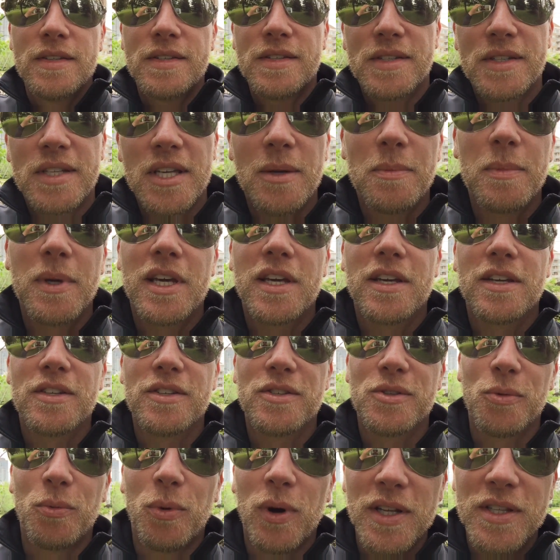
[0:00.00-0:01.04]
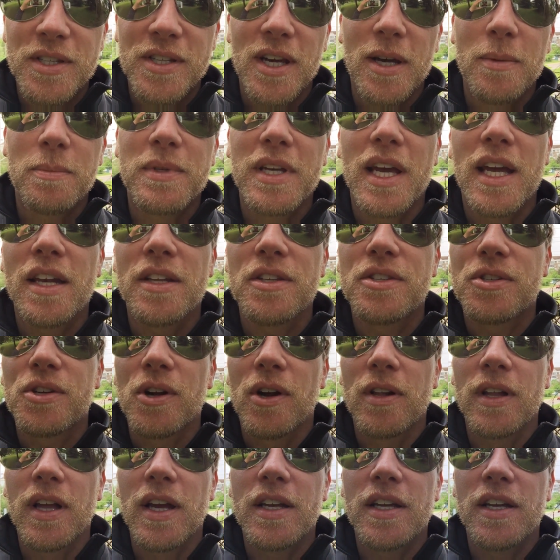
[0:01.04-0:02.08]
Steamians, what's up? Dan at
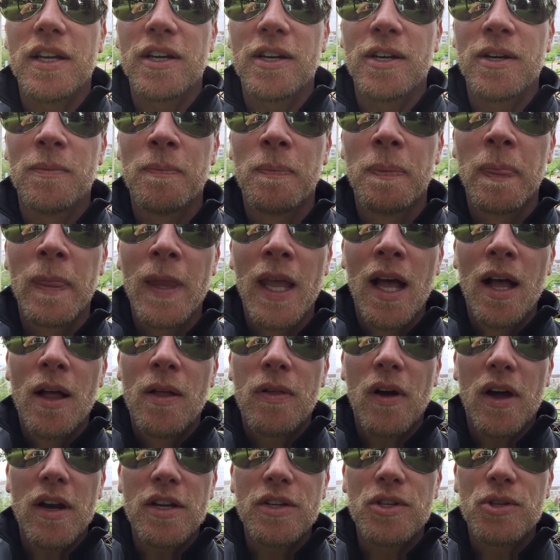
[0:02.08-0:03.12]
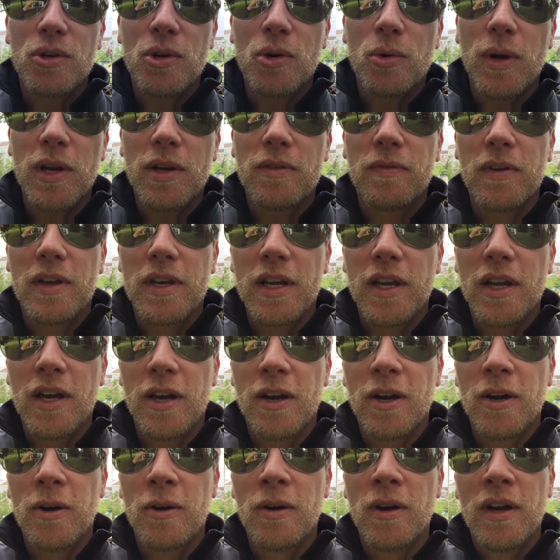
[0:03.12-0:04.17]
Starlight here. Thought I'd do a quick
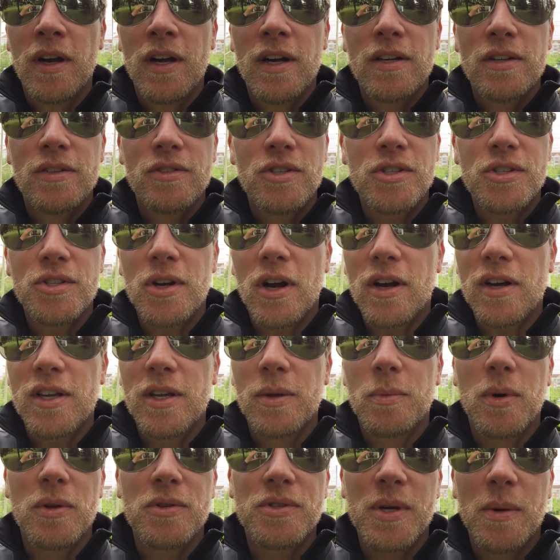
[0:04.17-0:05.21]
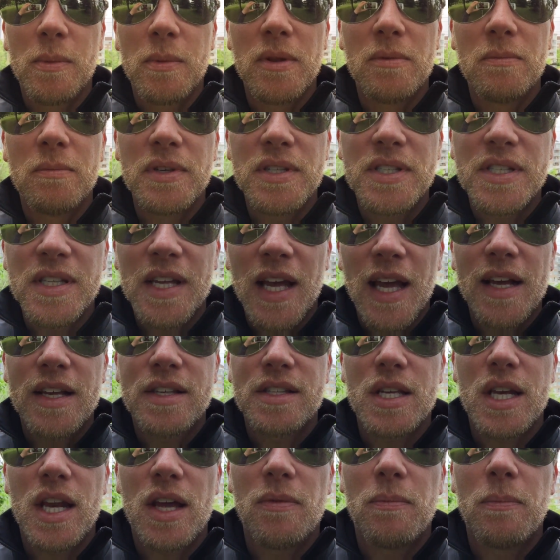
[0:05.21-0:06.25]
video just talking about some of the
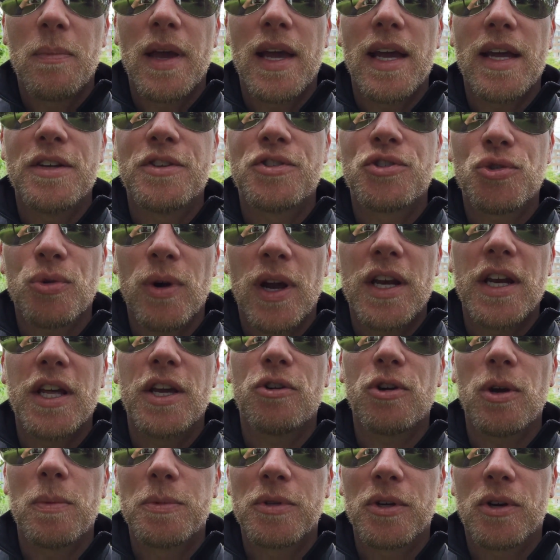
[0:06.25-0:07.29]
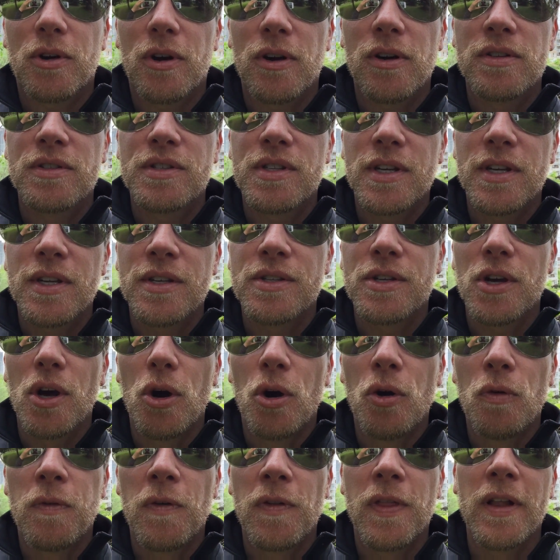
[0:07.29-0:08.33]
mistakes that I've made trading cryptocurrencies
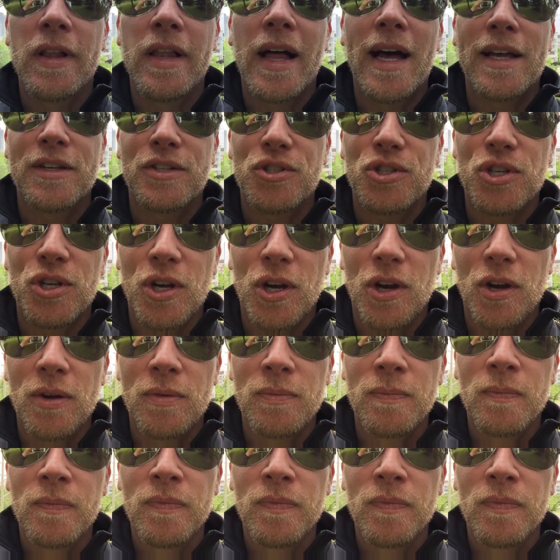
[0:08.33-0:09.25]
over the last year.